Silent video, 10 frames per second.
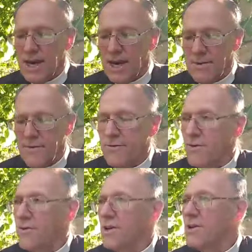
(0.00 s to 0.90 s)

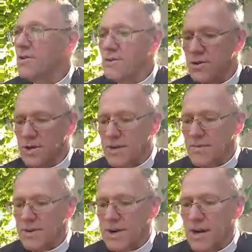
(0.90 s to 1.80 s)
before the Lord
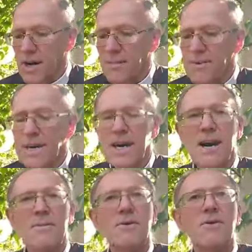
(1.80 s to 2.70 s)
and
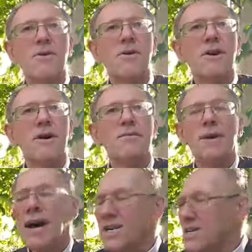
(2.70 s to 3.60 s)
become more
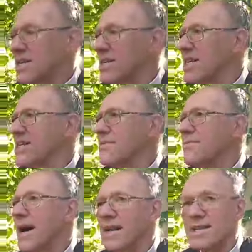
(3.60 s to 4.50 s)
patiently
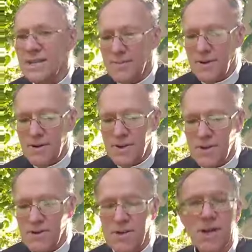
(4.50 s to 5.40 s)
dependent upon the
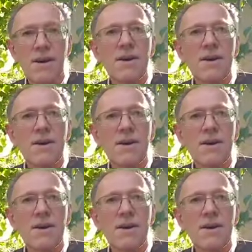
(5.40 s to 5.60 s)
Lord,